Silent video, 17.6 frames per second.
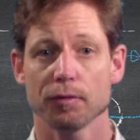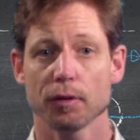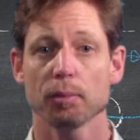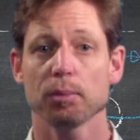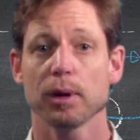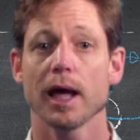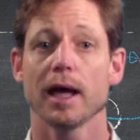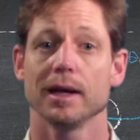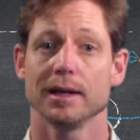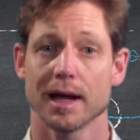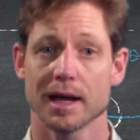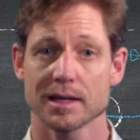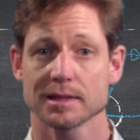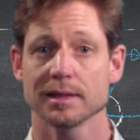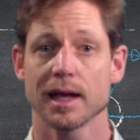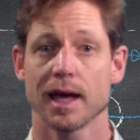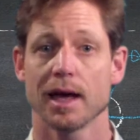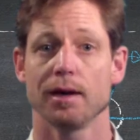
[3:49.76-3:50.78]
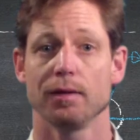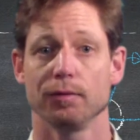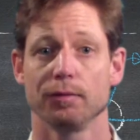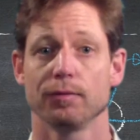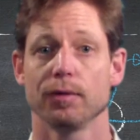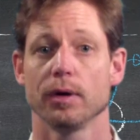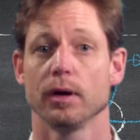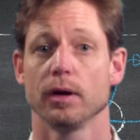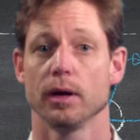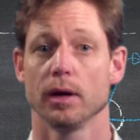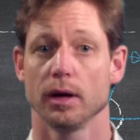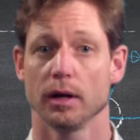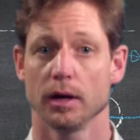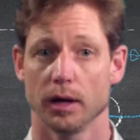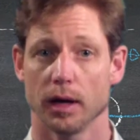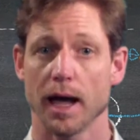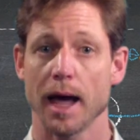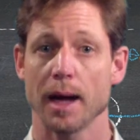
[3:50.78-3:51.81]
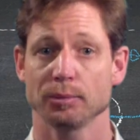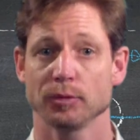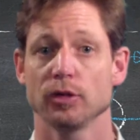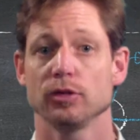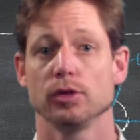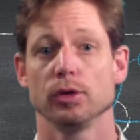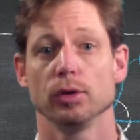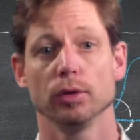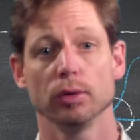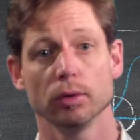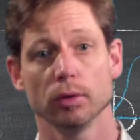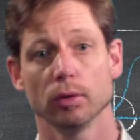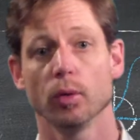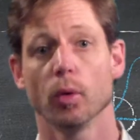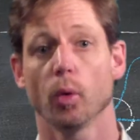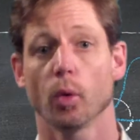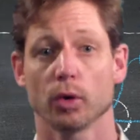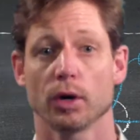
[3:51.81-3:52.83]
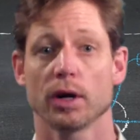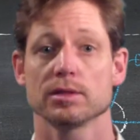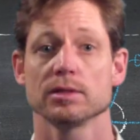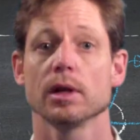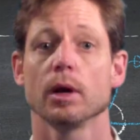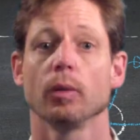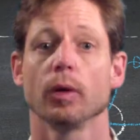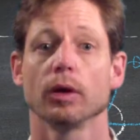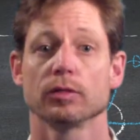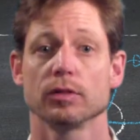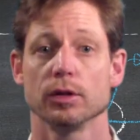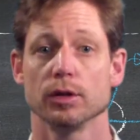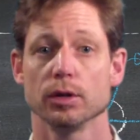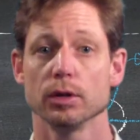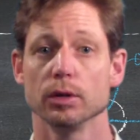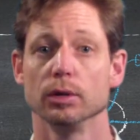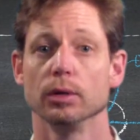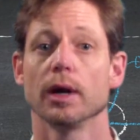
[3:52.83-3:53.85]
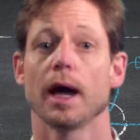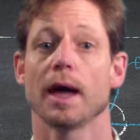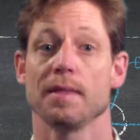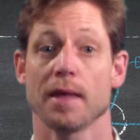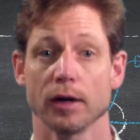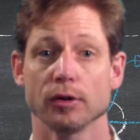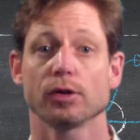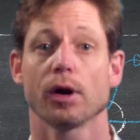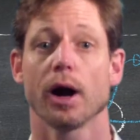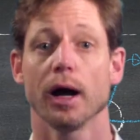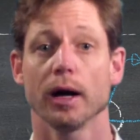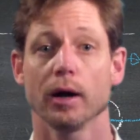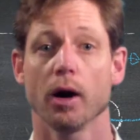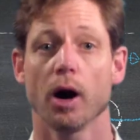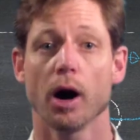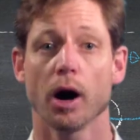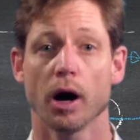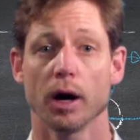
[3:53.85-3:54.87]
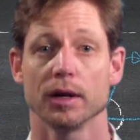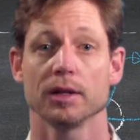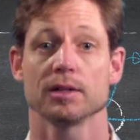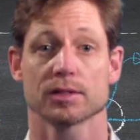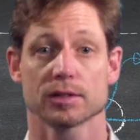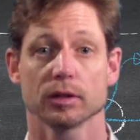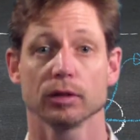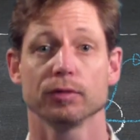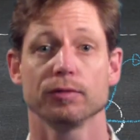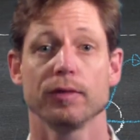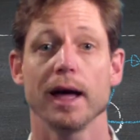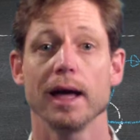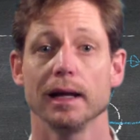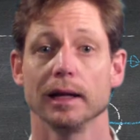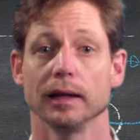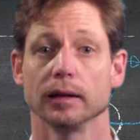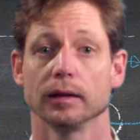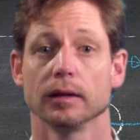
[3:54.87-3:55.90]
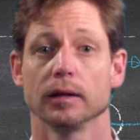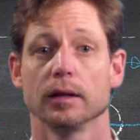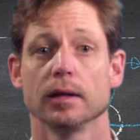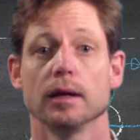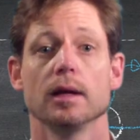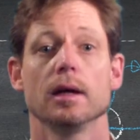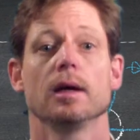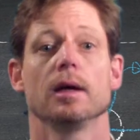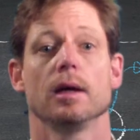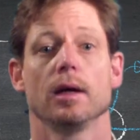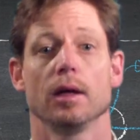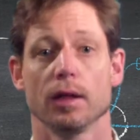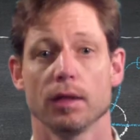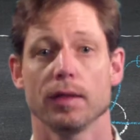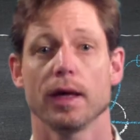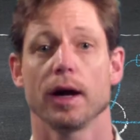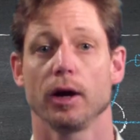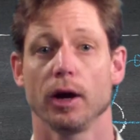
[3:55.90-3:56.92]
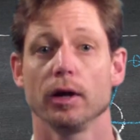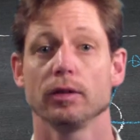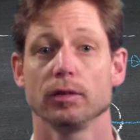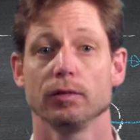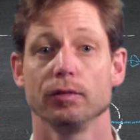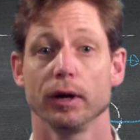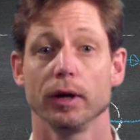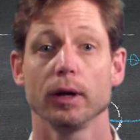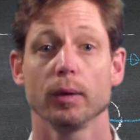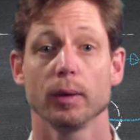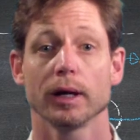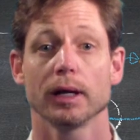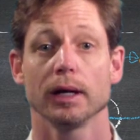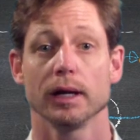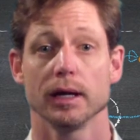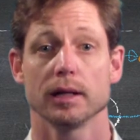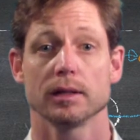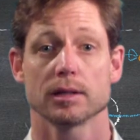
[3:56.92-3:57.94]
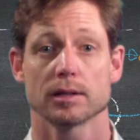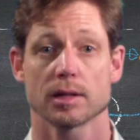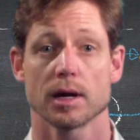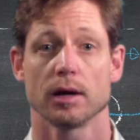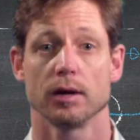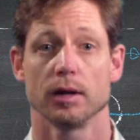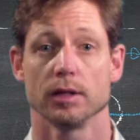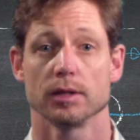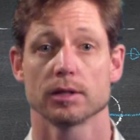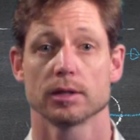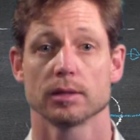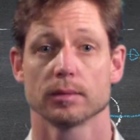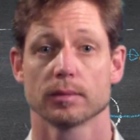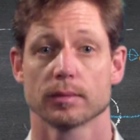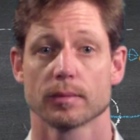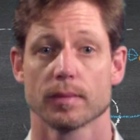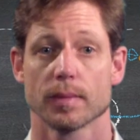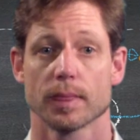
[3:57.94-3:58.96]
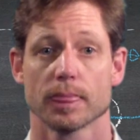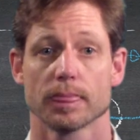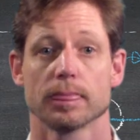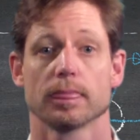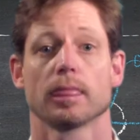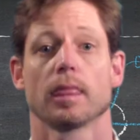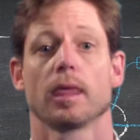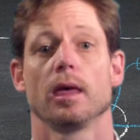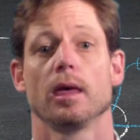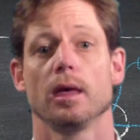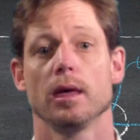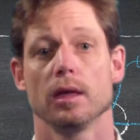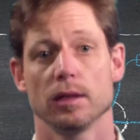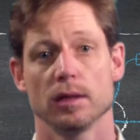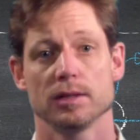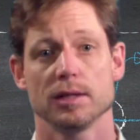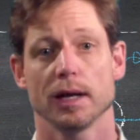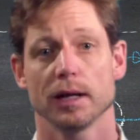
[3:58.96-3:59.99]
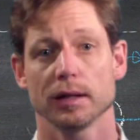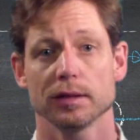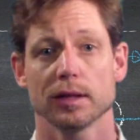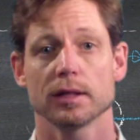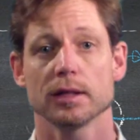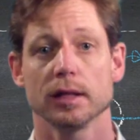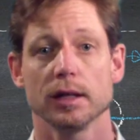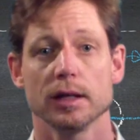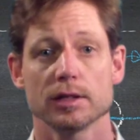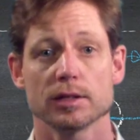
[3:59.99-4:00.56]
If a player doesn't have aptitude or doesn't know what to do and they're trying hard and still failing, they're going to very quickly get discouraged. The second thing